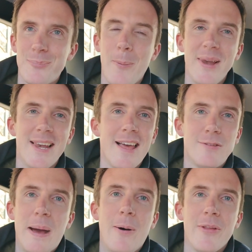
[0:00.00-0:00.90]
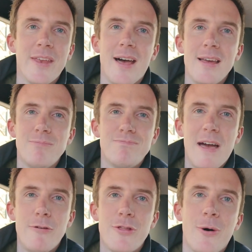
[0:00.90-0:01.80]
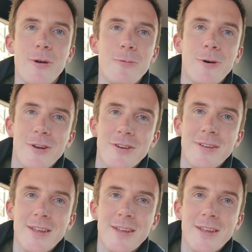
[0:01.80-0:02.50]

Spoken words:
probably less power than I ever thought it would.